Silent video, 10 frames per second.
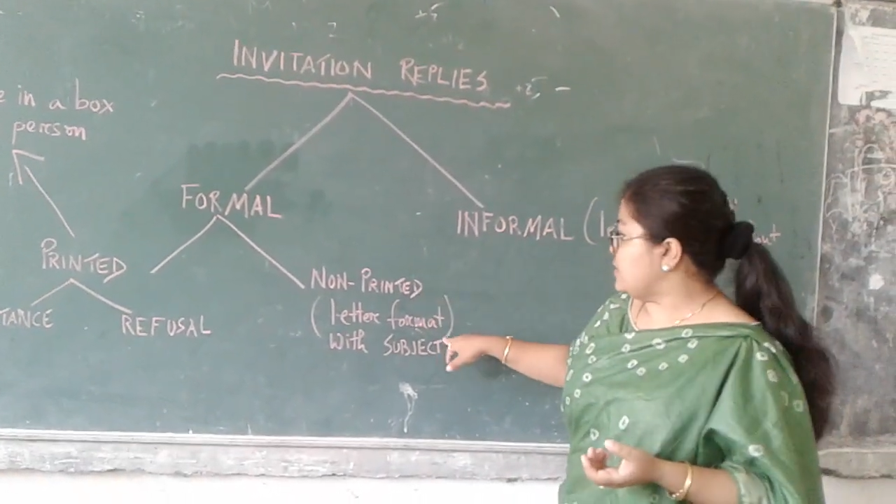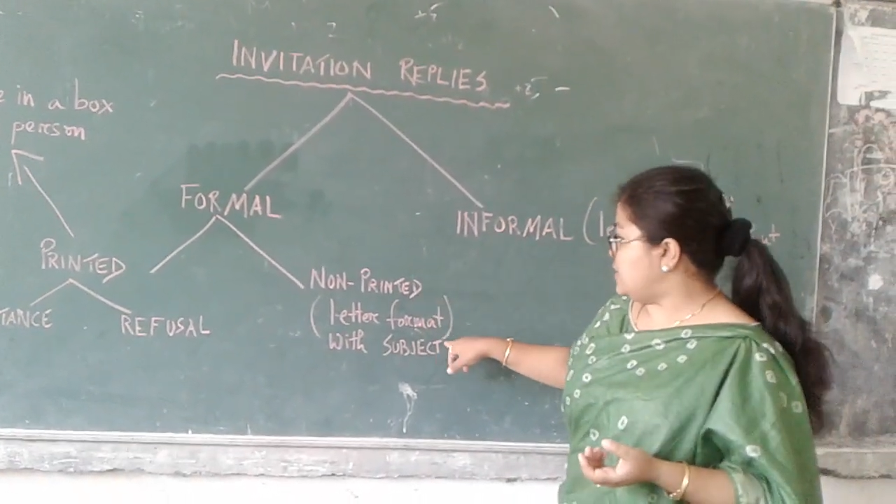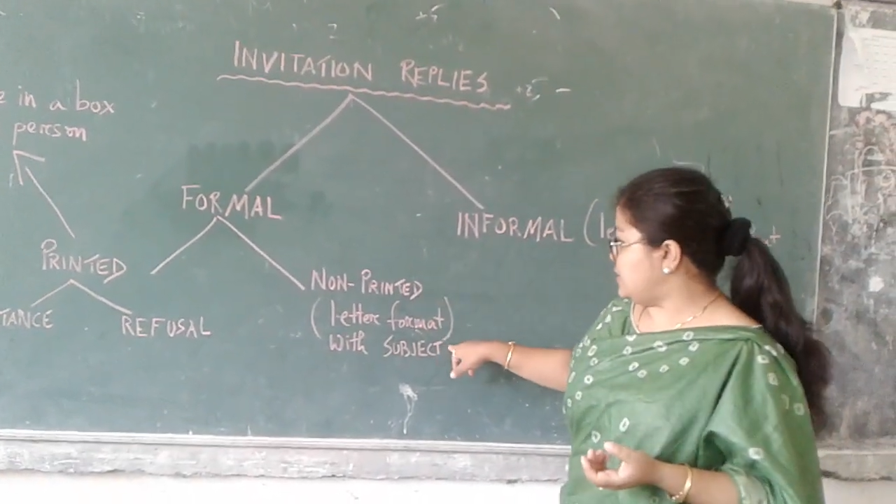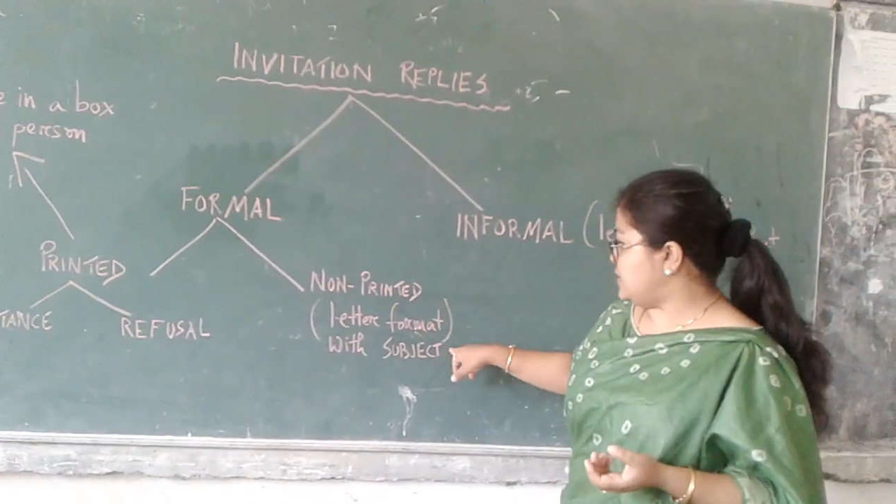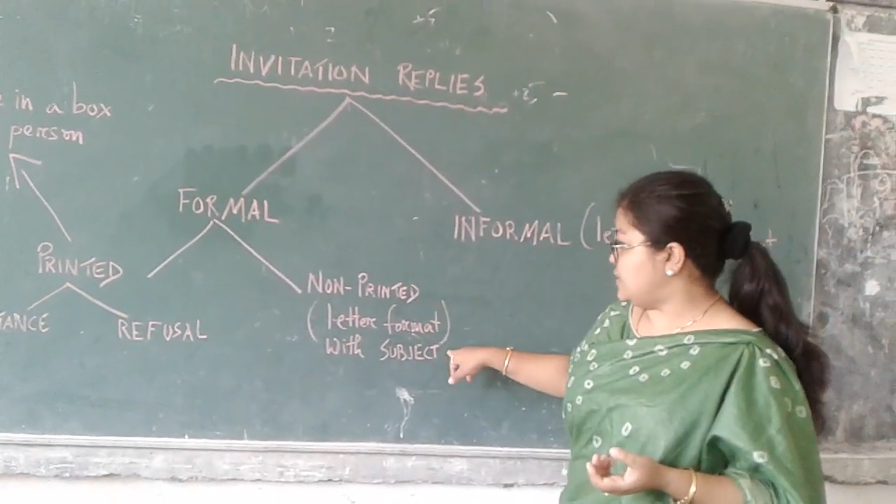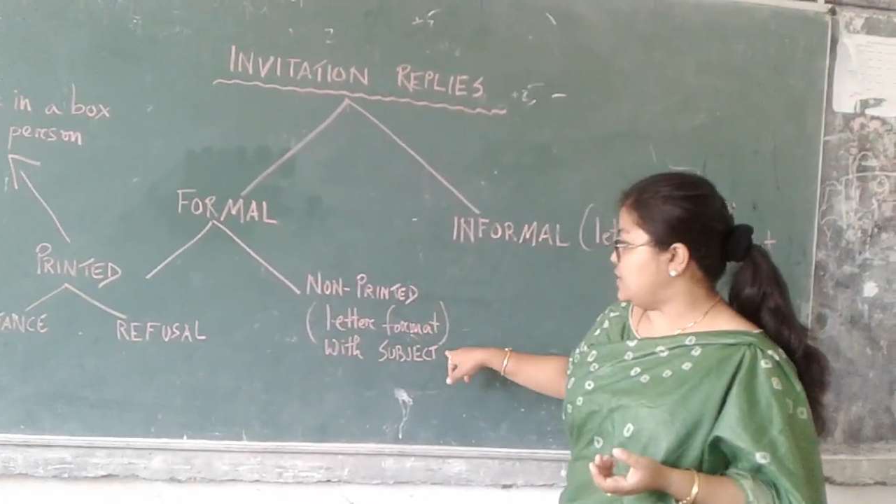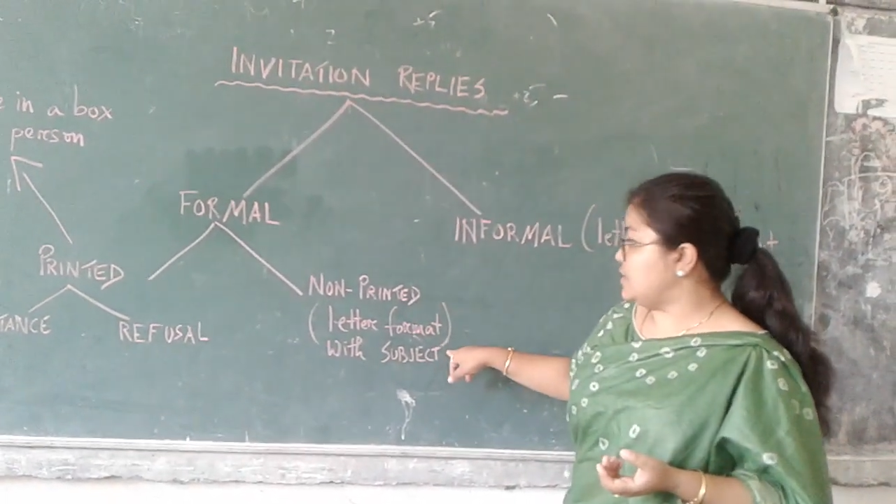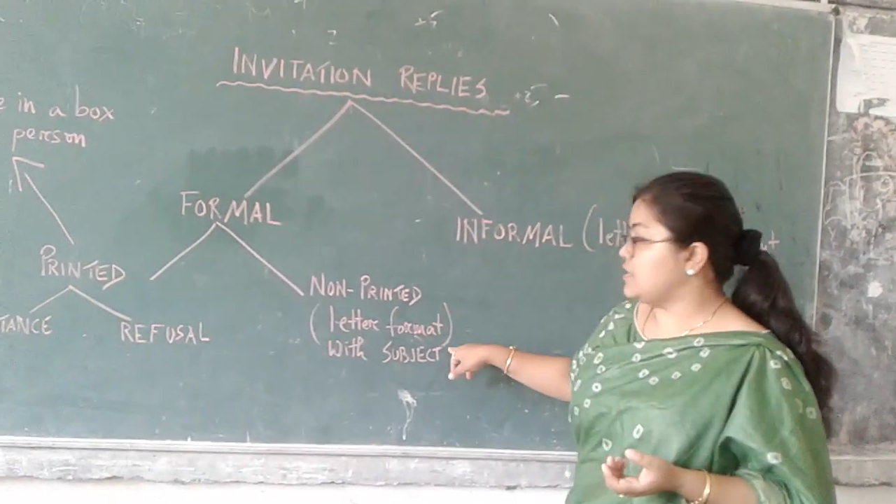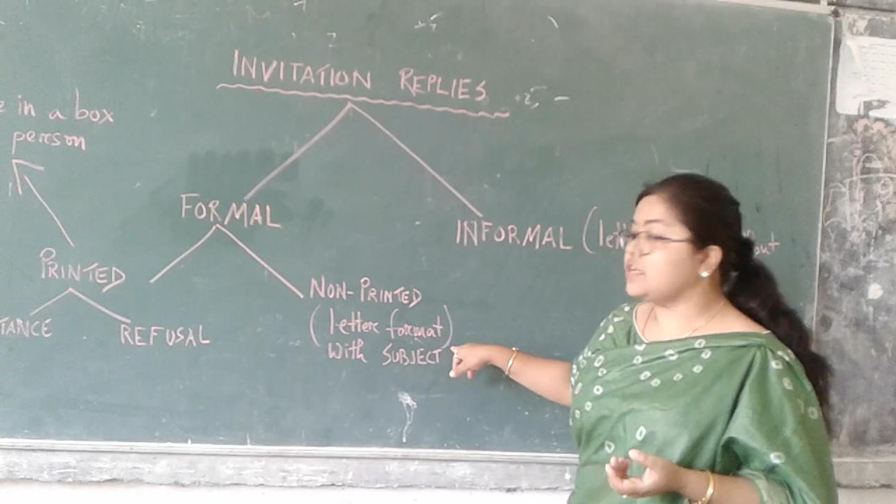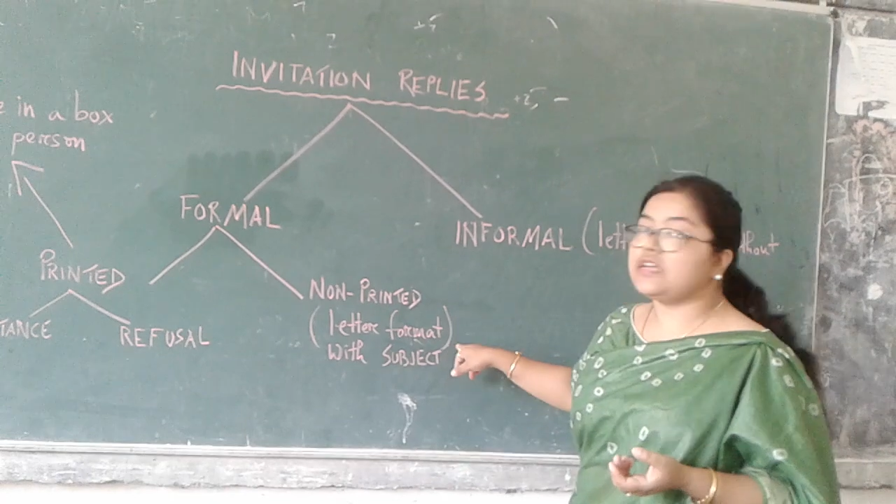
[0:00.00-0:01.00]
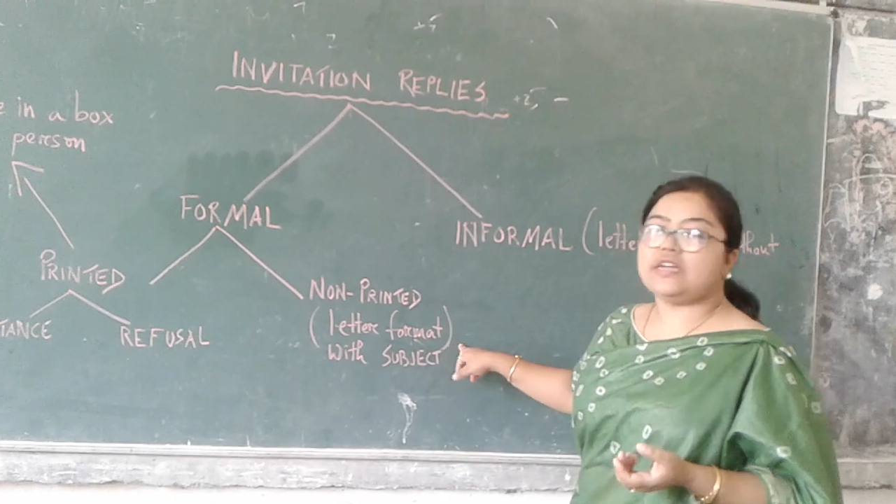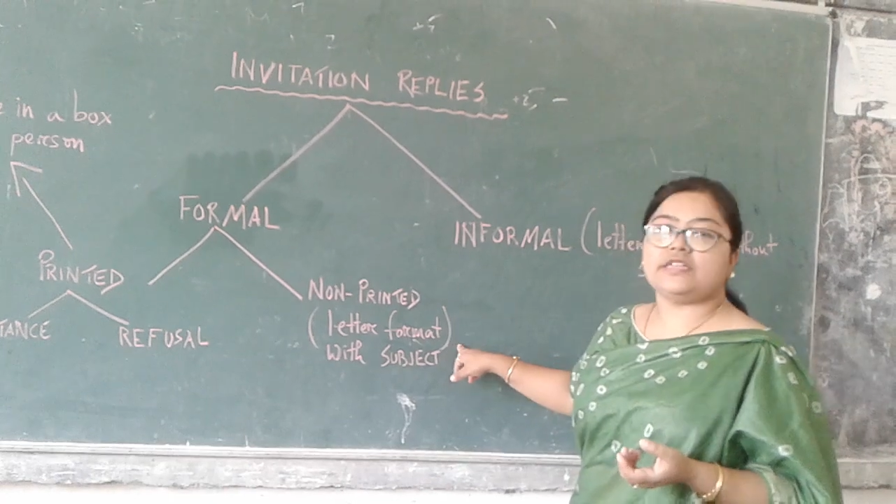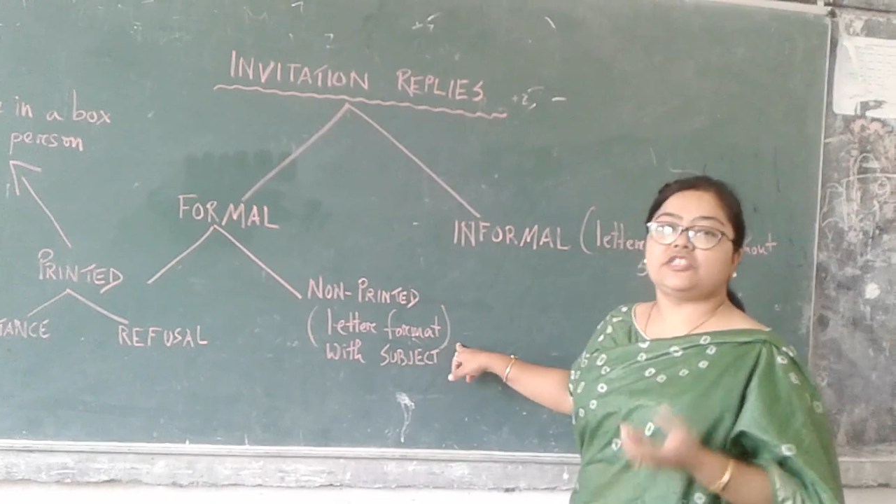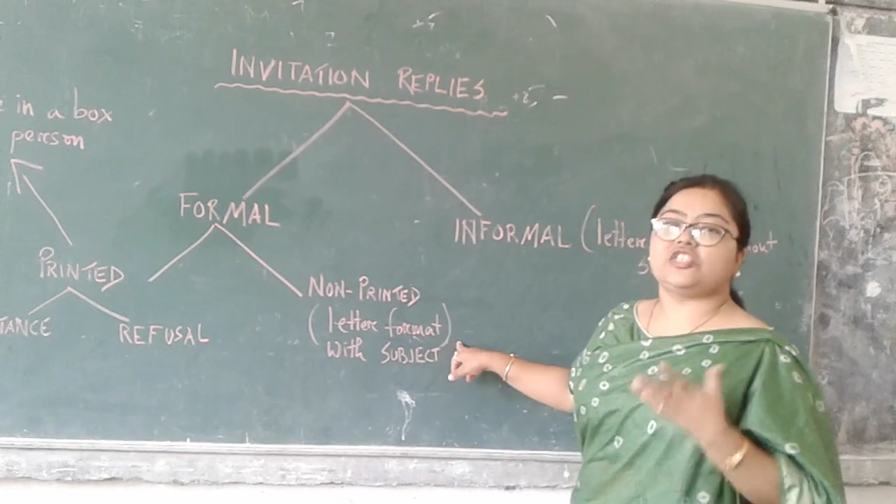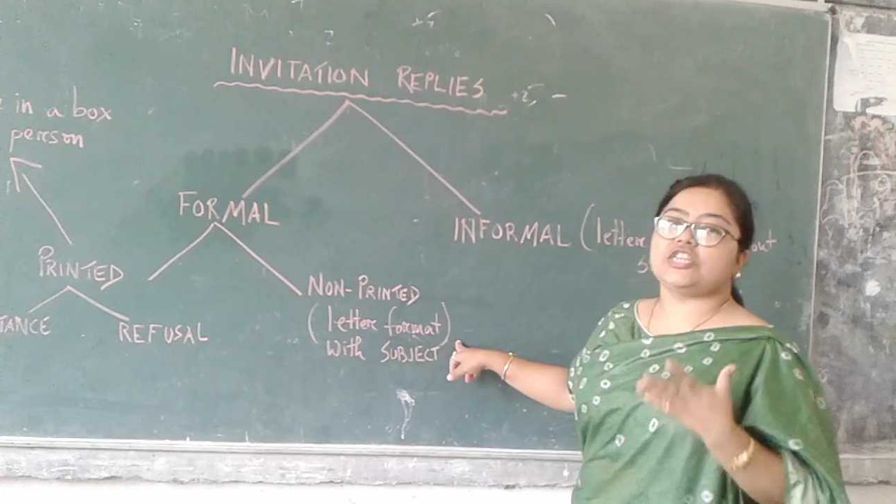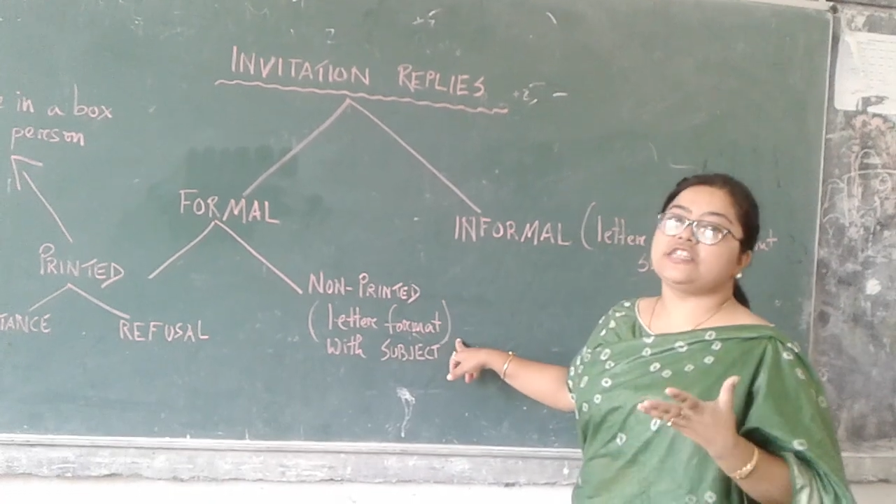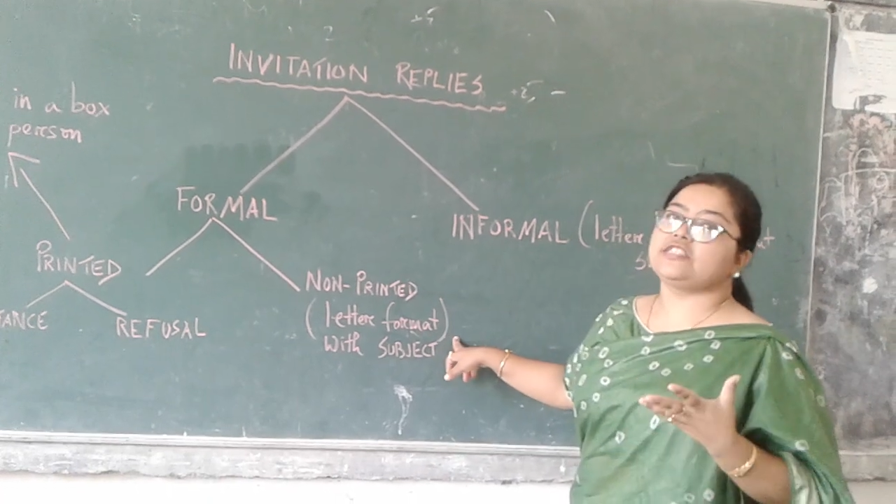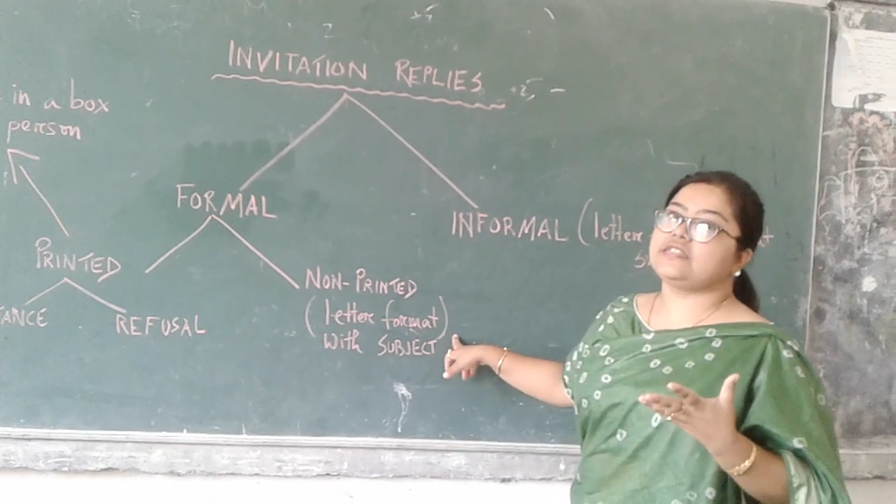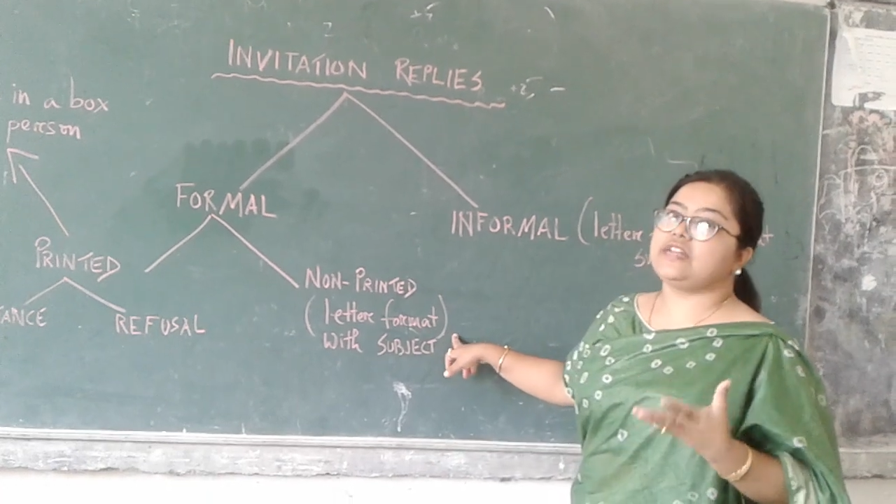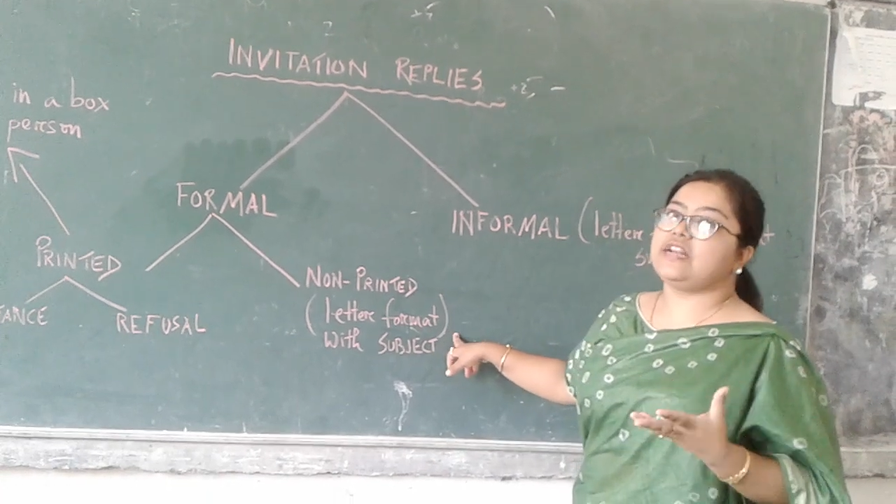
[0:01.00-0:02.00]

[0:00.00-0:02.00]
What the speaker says: This is just